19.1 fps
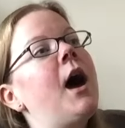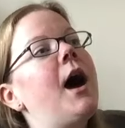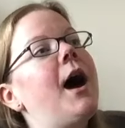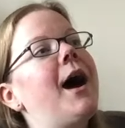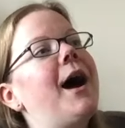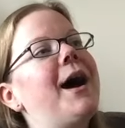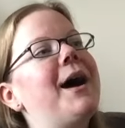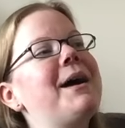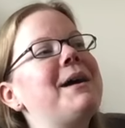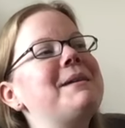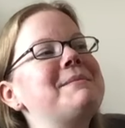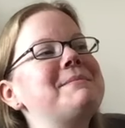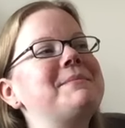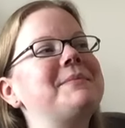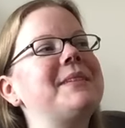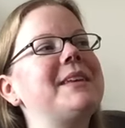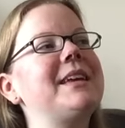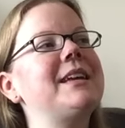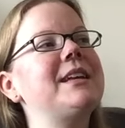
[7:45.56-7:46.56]

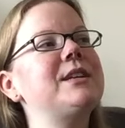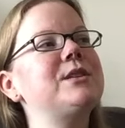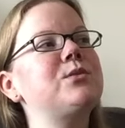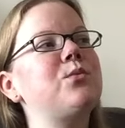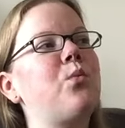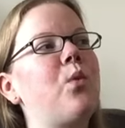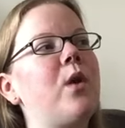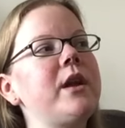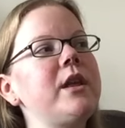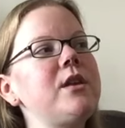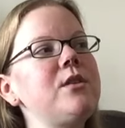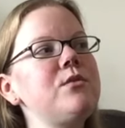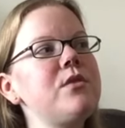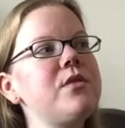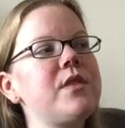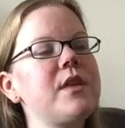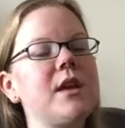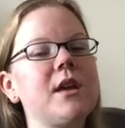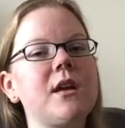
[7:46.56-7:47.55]
um, is what do you
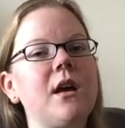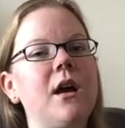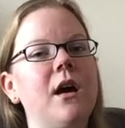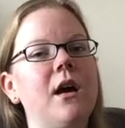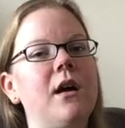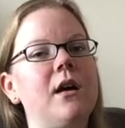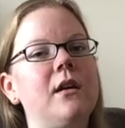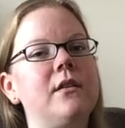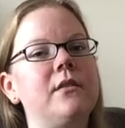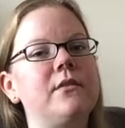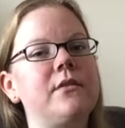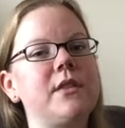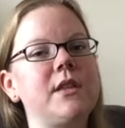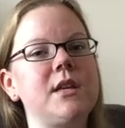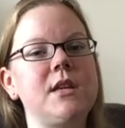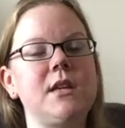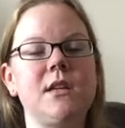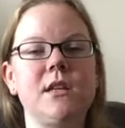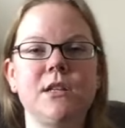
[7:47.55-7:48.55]
think of
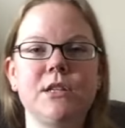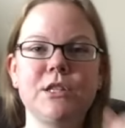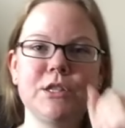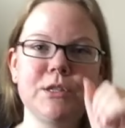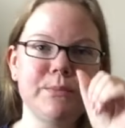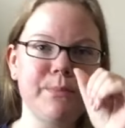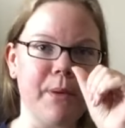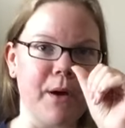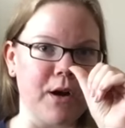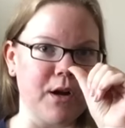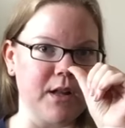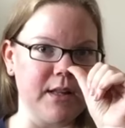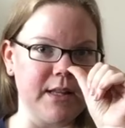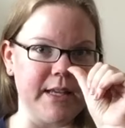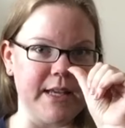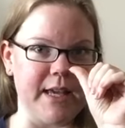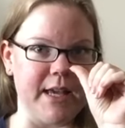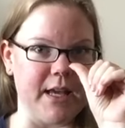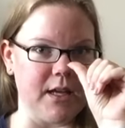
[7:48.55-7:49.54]
the
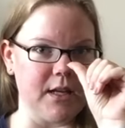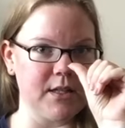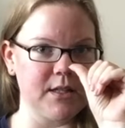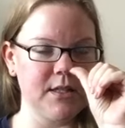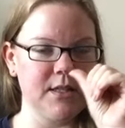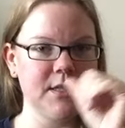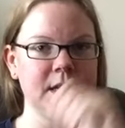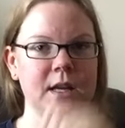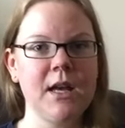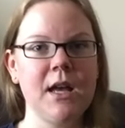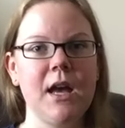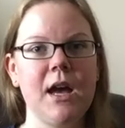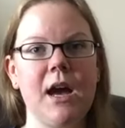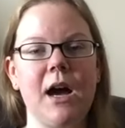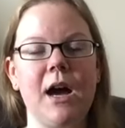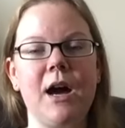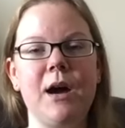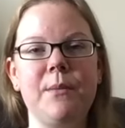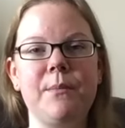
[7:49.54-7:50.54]
sparkly inks?
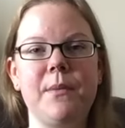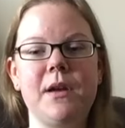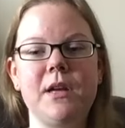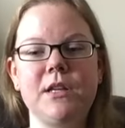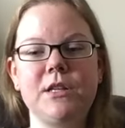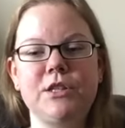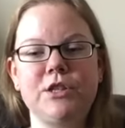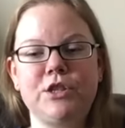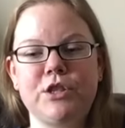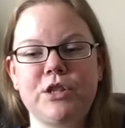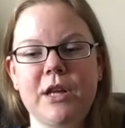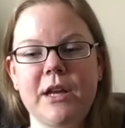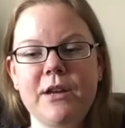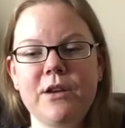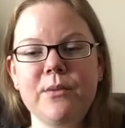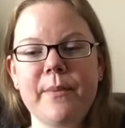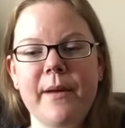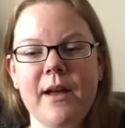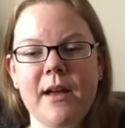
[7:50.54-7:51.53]
Um, J.
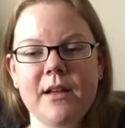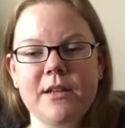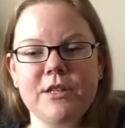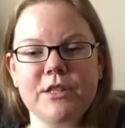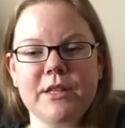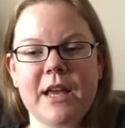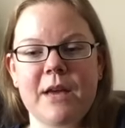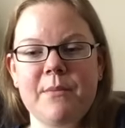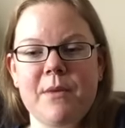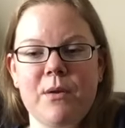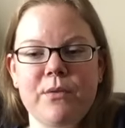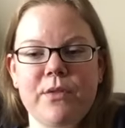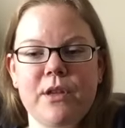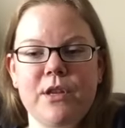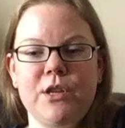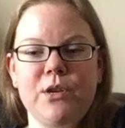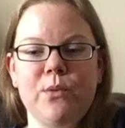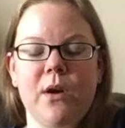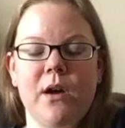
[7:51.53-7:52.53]
Herbin just came out with a
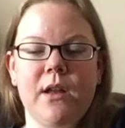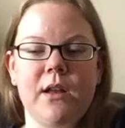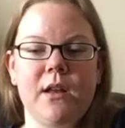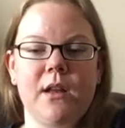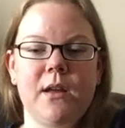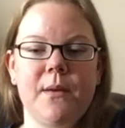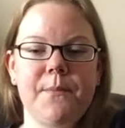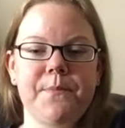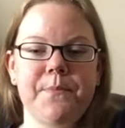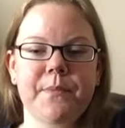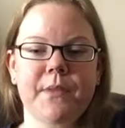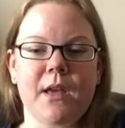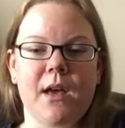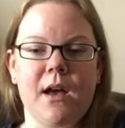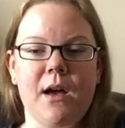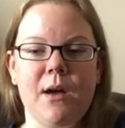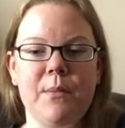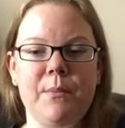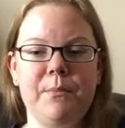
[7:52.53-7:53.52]
new one
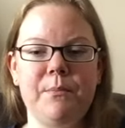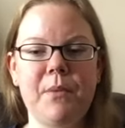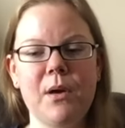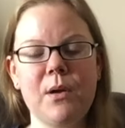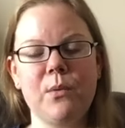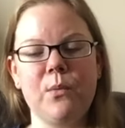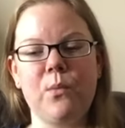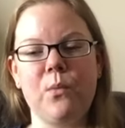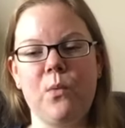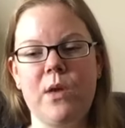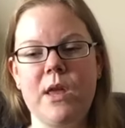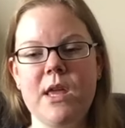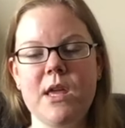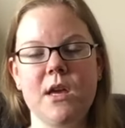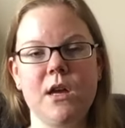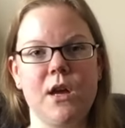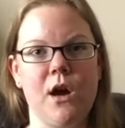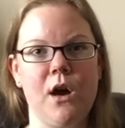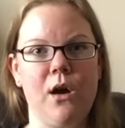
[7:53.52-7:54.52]
uh, about a week
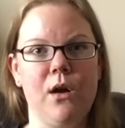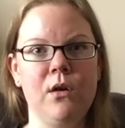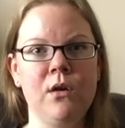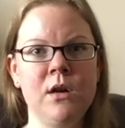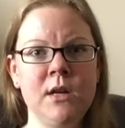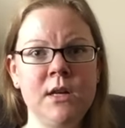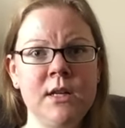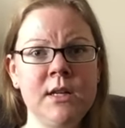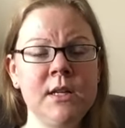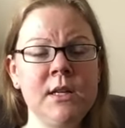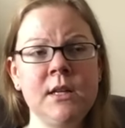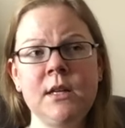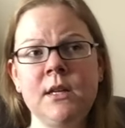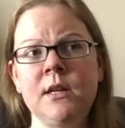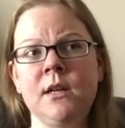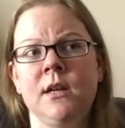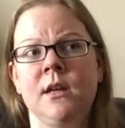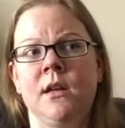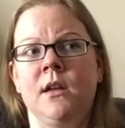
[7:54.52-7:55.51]
ago.
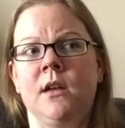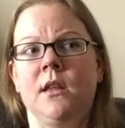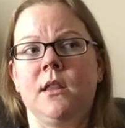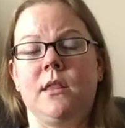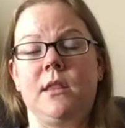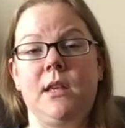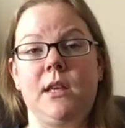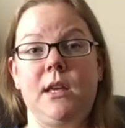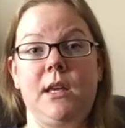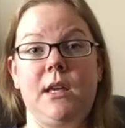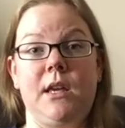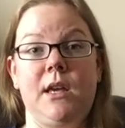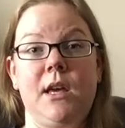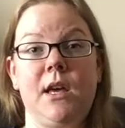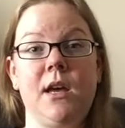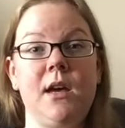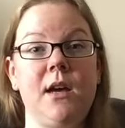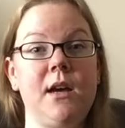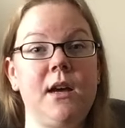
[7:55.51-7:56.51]
The
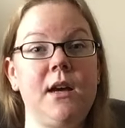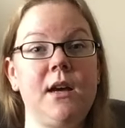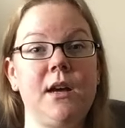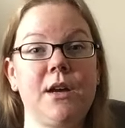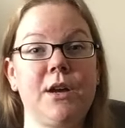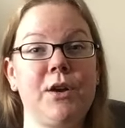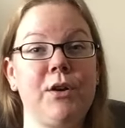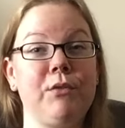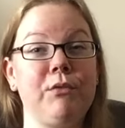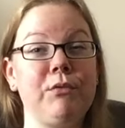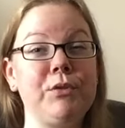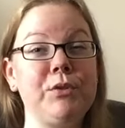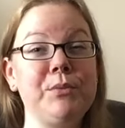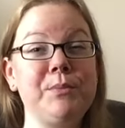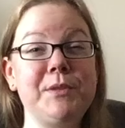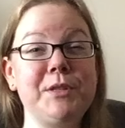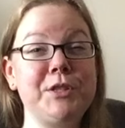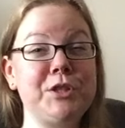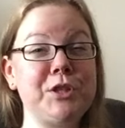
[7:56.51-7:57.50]

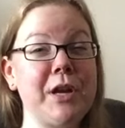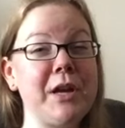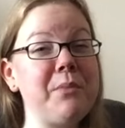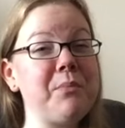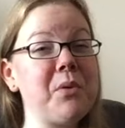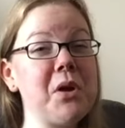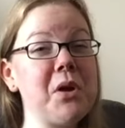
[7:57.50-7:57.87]
Caroube de Chypre